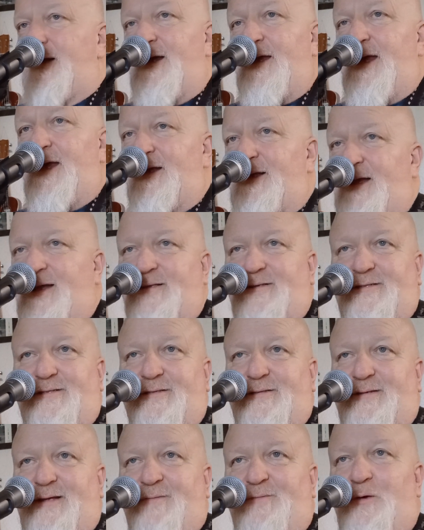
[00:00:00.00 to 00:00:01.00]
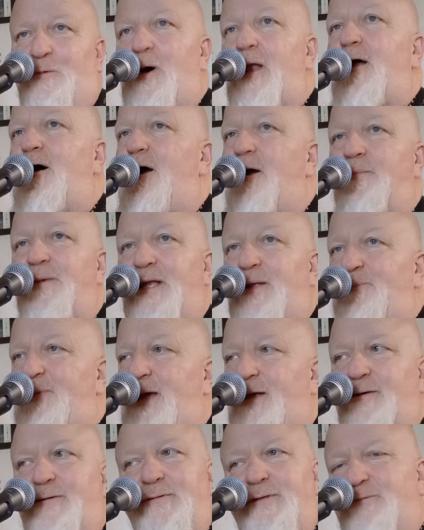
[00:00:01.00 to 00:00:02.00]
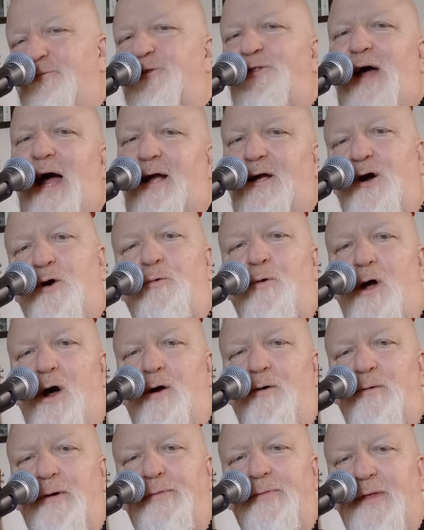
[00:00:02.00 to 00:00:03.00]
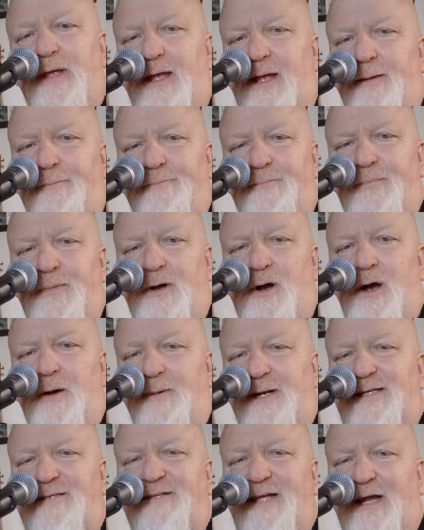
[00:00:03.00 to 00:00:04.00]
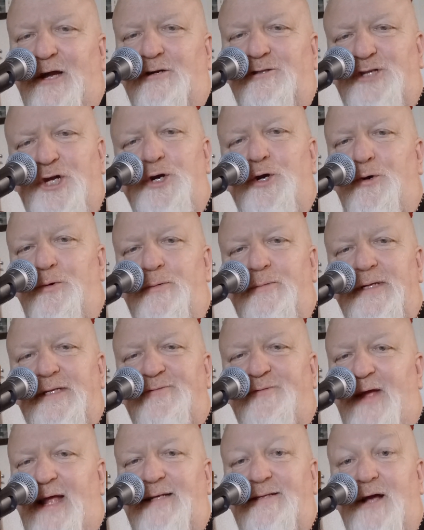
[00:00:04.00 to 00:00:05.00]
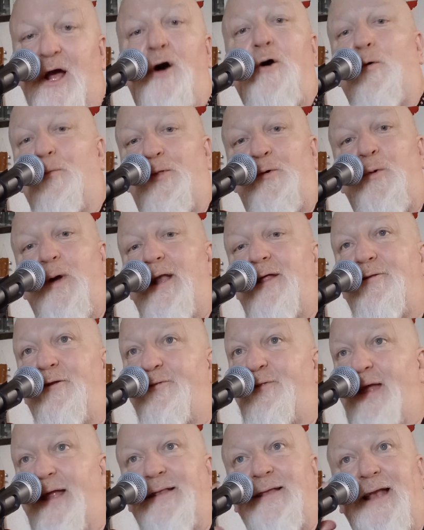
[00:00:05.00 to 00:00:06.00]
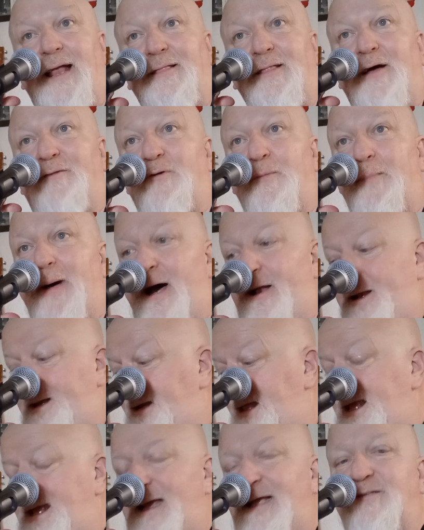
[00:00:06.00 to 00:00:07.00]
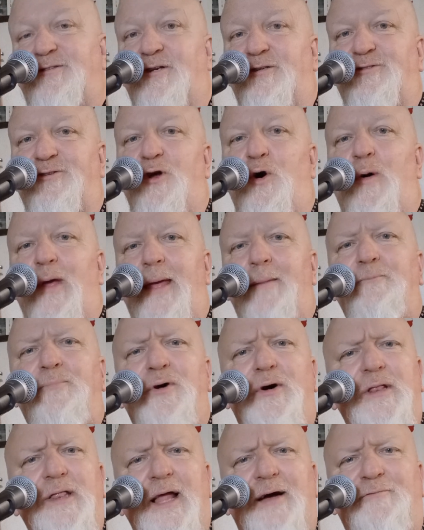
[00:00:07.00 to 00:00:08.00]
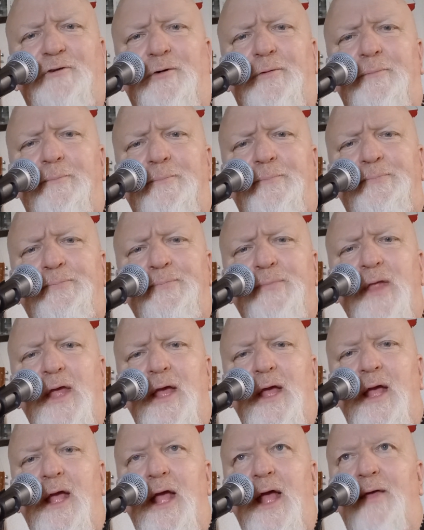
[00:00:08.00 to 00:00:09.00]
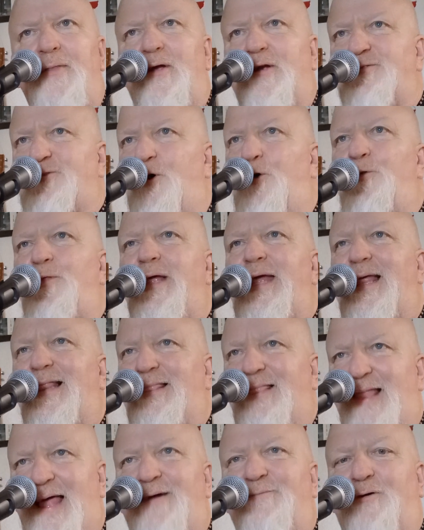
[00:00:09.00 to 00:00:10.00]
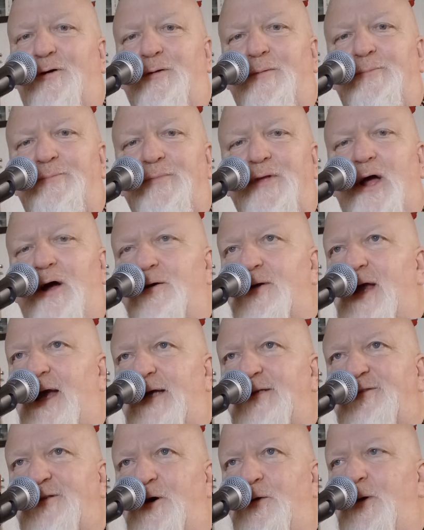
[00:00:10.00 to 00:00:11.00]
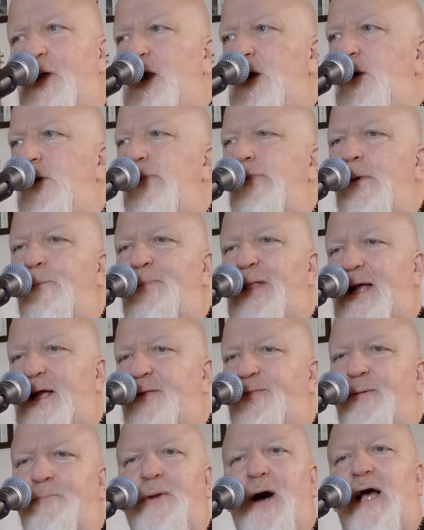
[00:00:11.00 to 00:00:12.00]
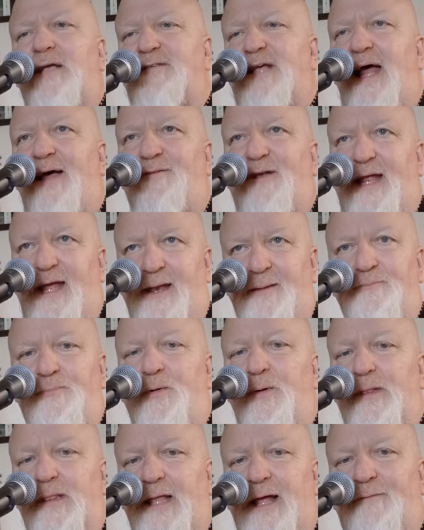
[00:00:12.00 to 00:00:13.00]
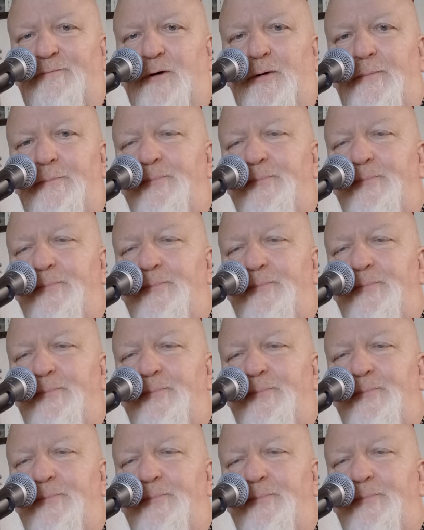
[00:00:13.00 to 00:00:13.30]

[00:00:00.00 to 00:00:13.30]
It's if you want a harmony pedal, you will not go wrong with the Harmony Singer 2. It's fantastic. Oh, the one other thing that I love about it is there's no input level. There's only a level. Okay, so like on the Boss, I have an input level.